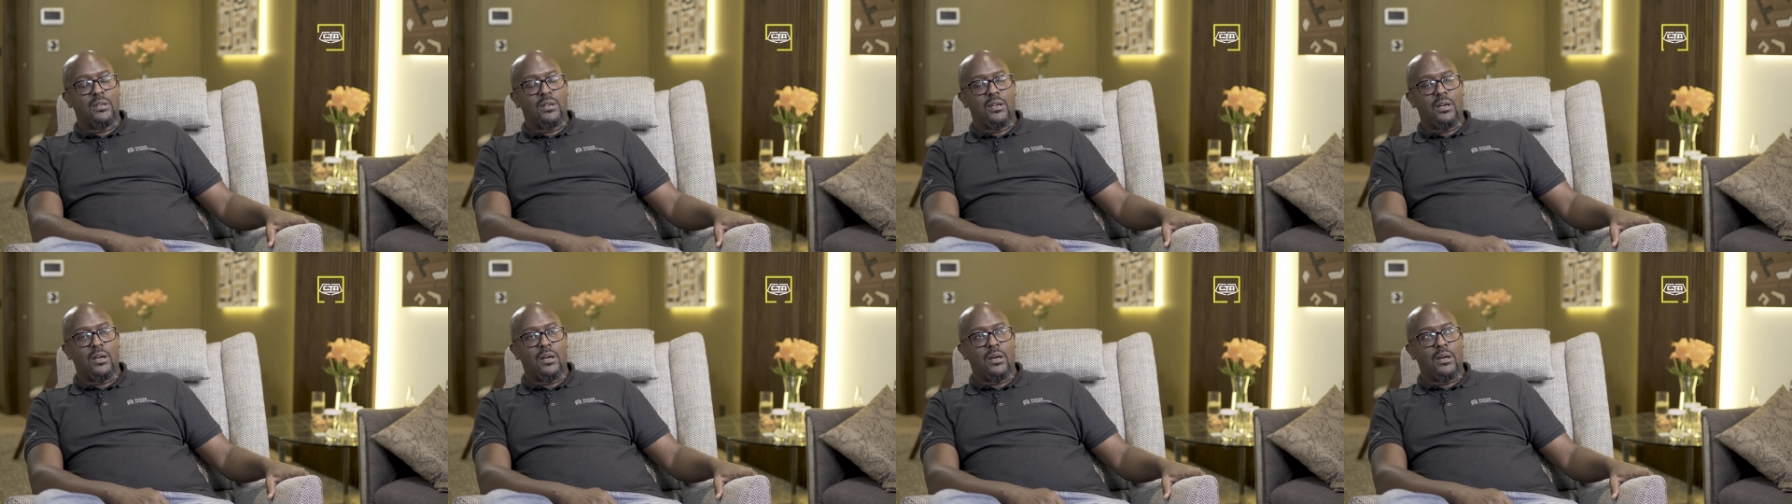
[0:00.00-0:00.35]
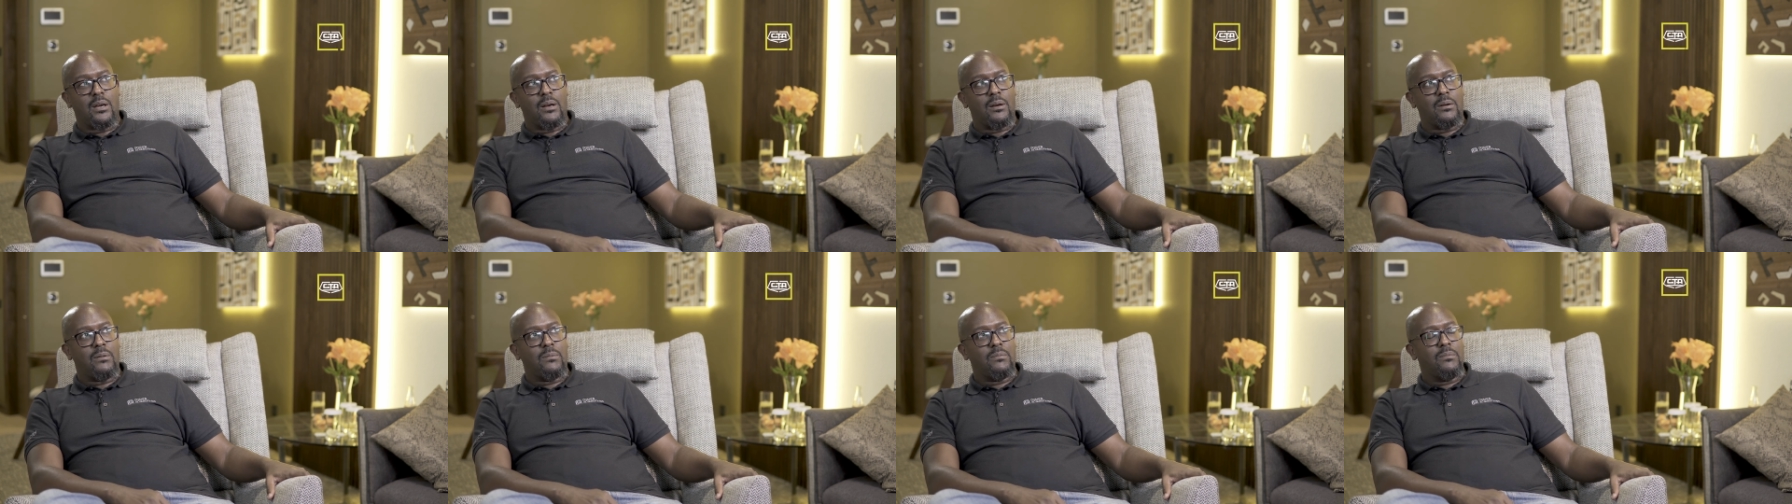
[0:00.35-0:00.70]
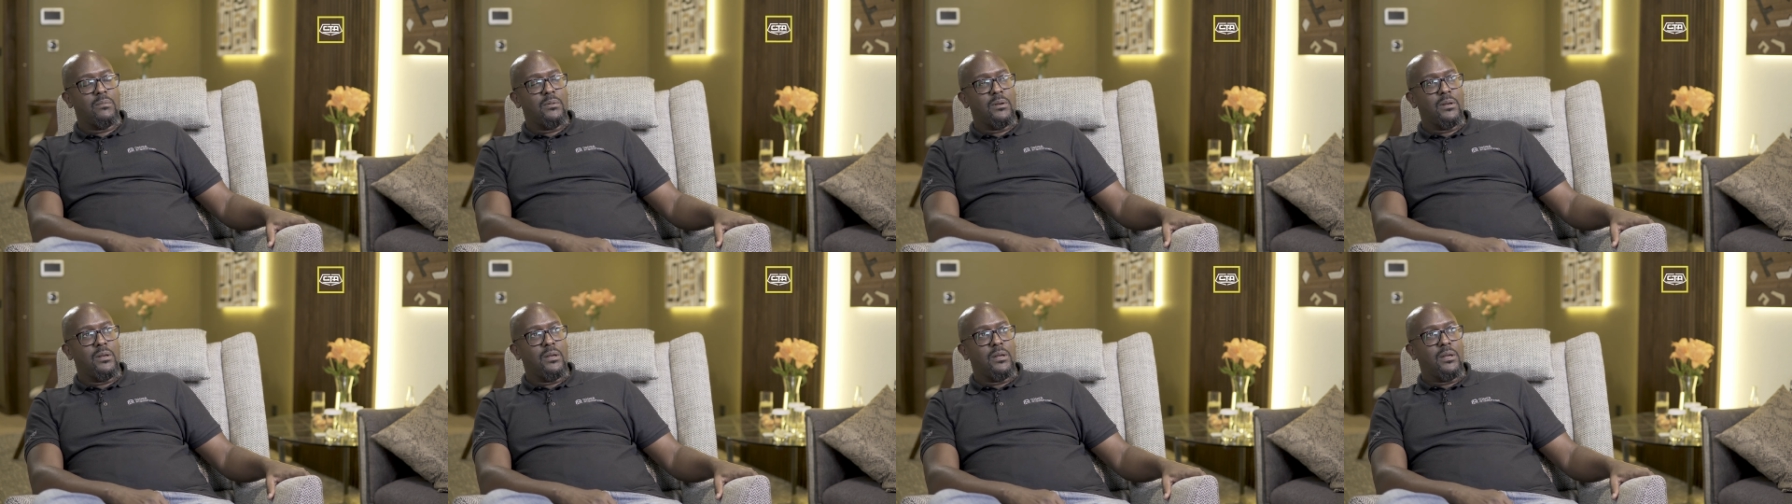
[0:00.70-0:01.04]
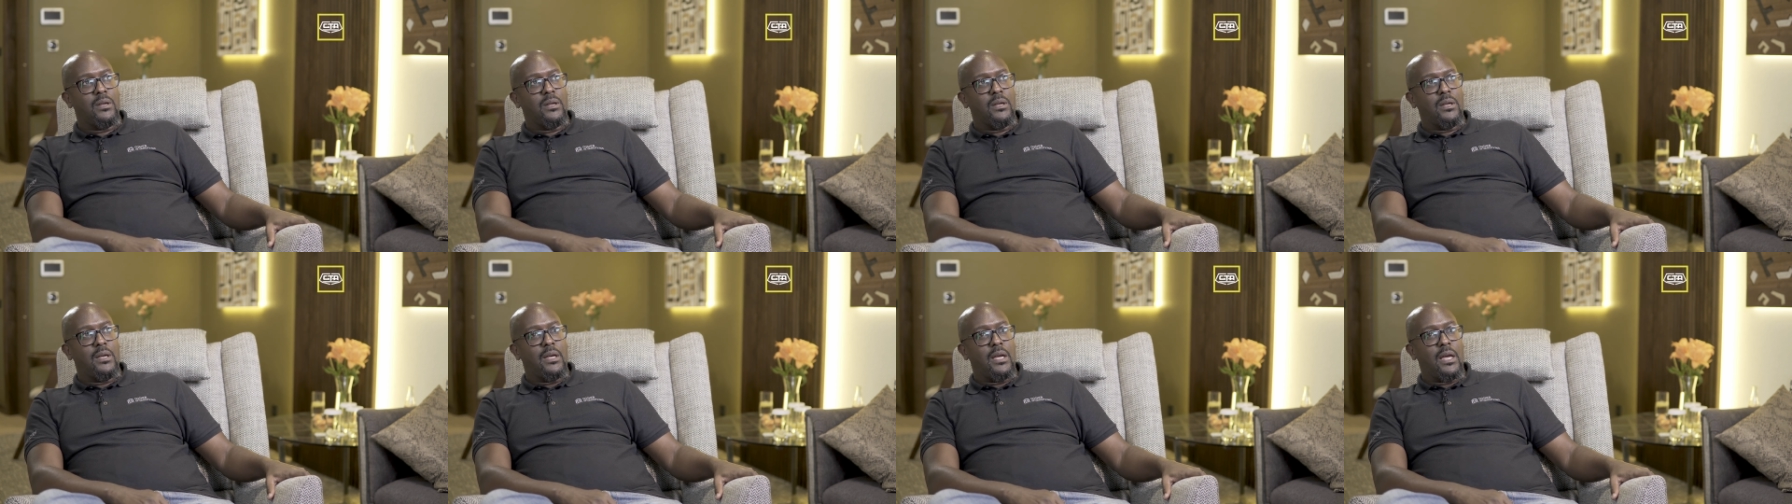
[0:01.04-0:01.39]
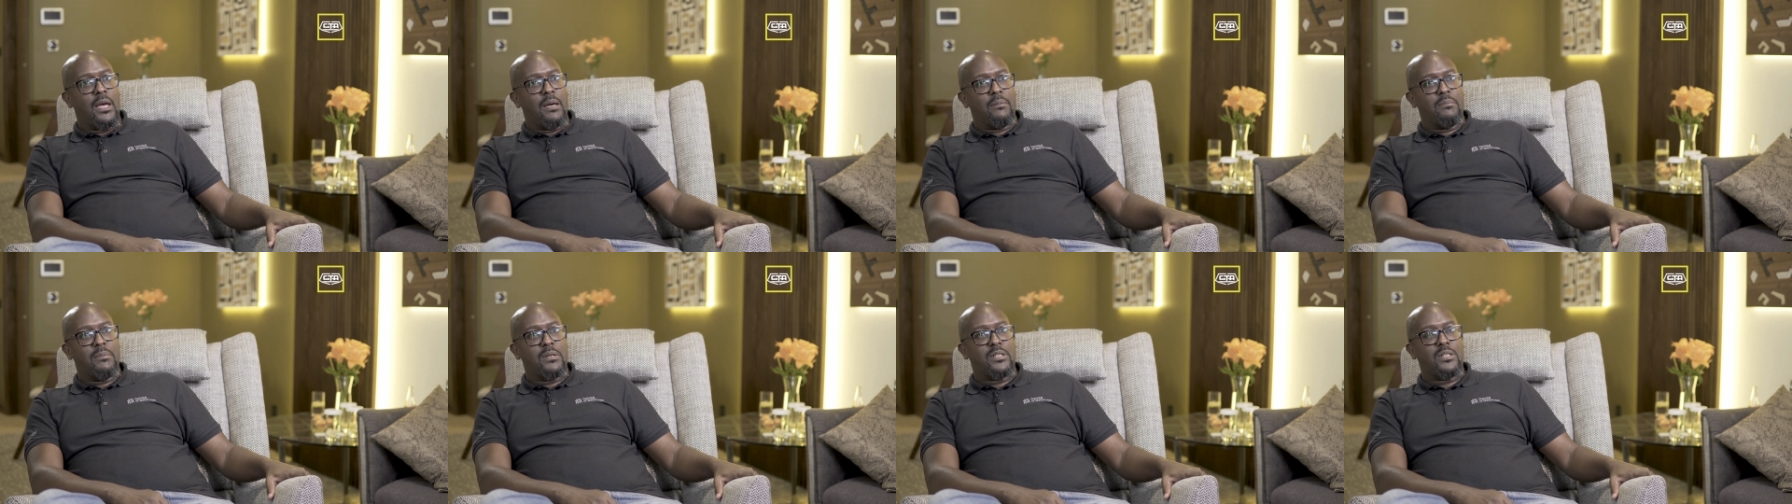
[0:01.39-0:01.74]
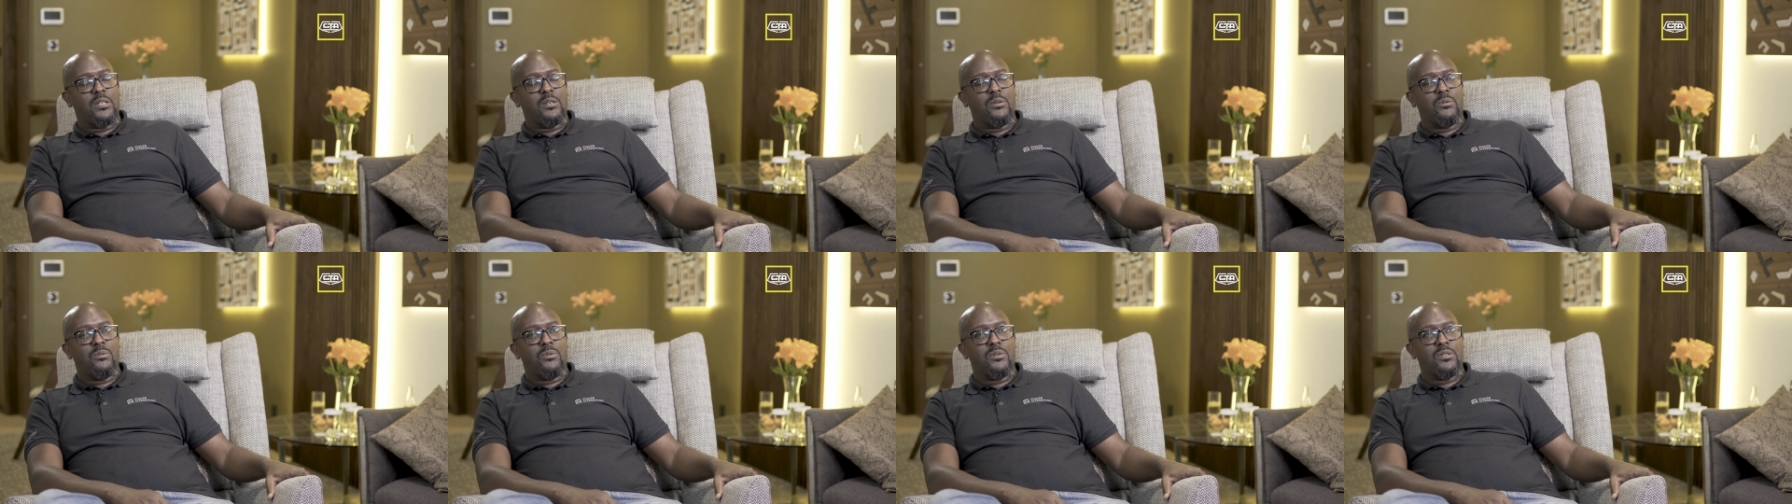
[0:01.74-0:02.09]
Uh, I mean,
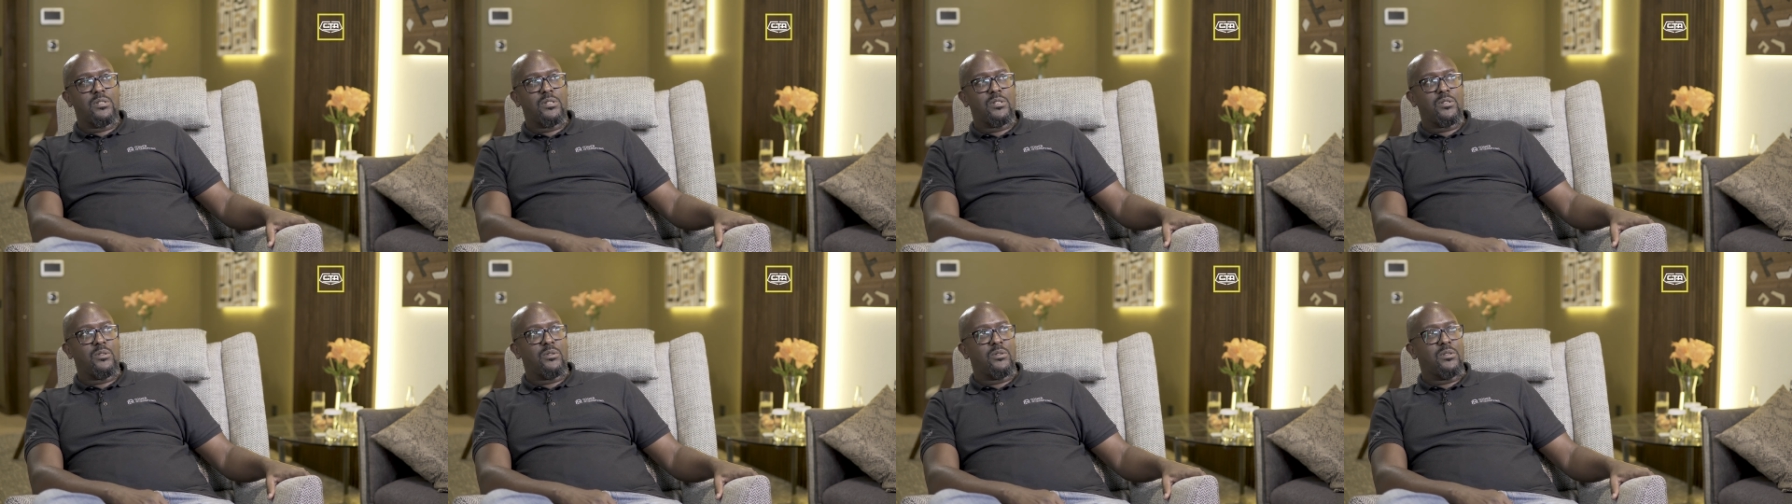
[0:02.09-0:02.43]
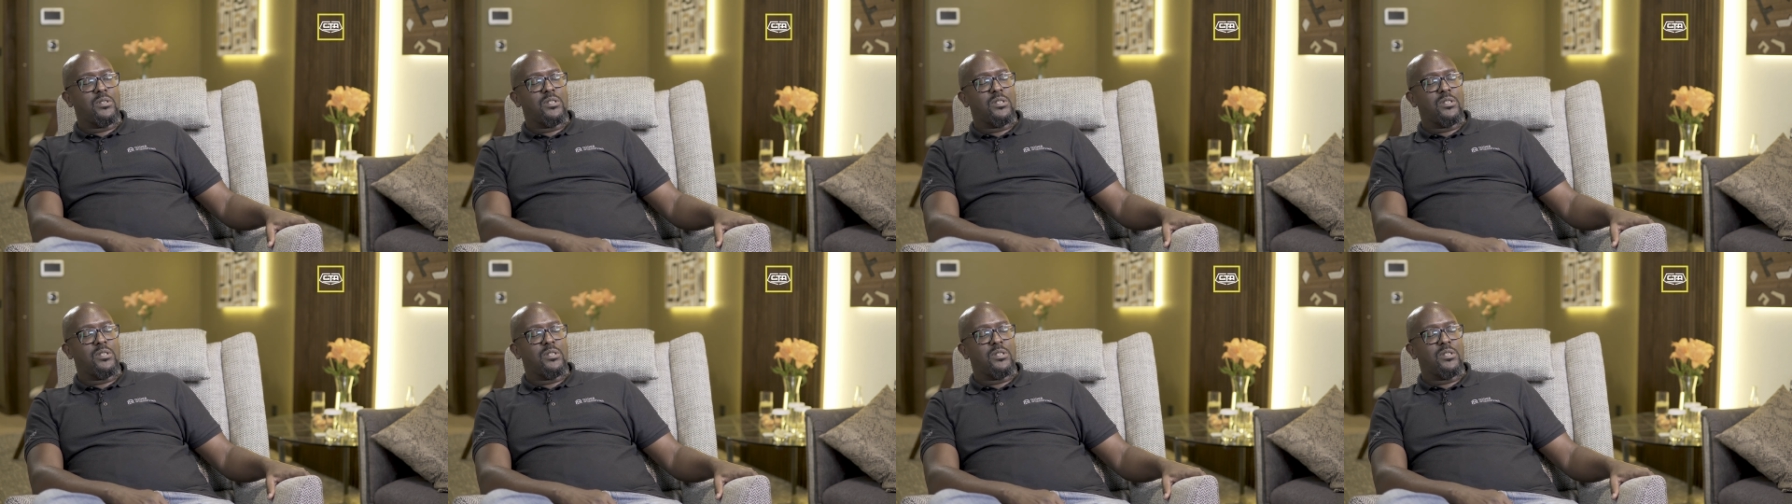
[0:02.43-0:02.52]
she was